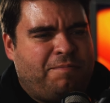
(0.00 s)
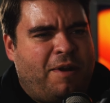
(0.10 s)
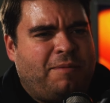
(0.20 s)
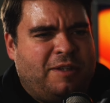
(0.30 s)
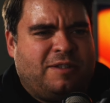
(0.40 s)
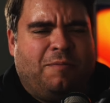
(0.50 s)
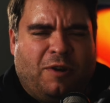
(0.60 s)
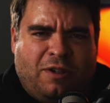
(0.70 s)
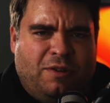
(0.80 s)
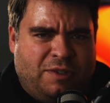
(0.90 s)
Probably
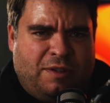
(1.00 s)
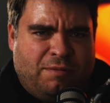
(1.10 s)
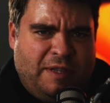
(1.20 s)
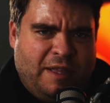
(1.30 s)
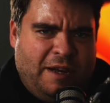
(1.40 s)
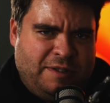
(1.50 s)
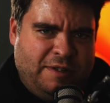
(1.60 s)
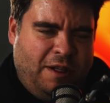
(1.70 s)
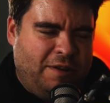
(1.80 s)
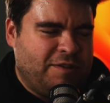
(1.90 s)
somewhere close to
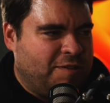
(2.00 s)
$3,000,